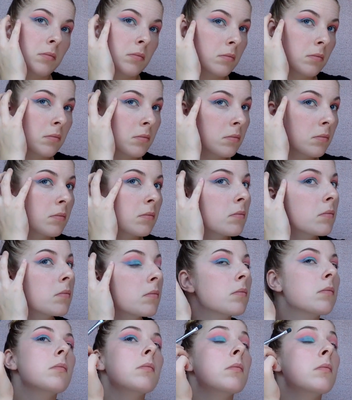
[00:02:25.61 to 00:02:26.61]

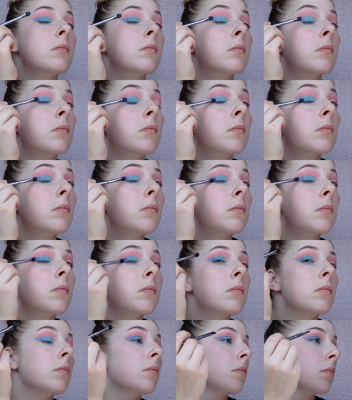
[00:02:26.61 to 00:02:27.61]

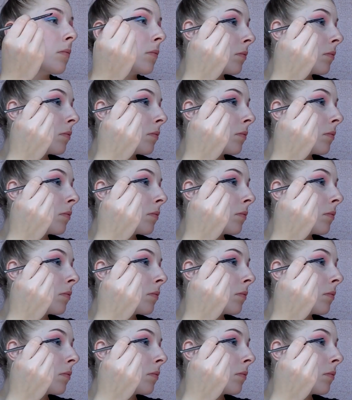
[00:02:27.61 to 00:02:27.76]
Nobody speaks.